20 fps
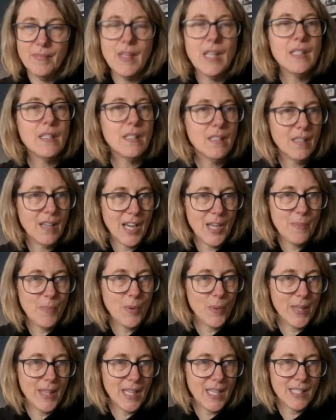There's a
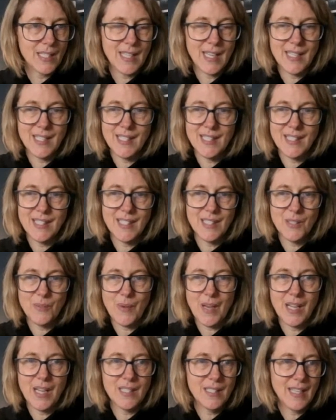typo in that sentence as
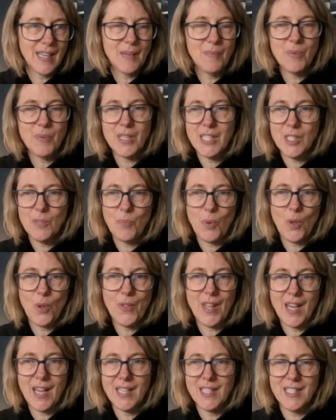well. Did anybody spot
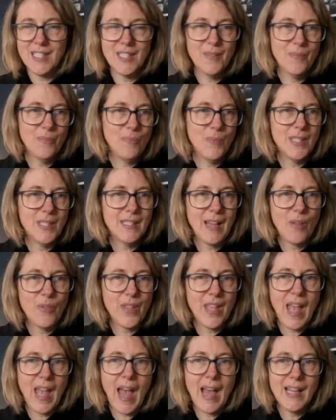that? Missed out
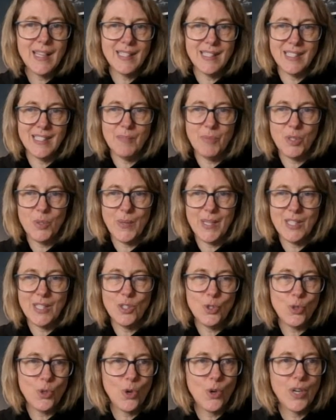the and between
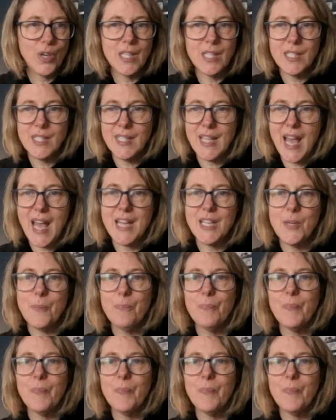strong and said.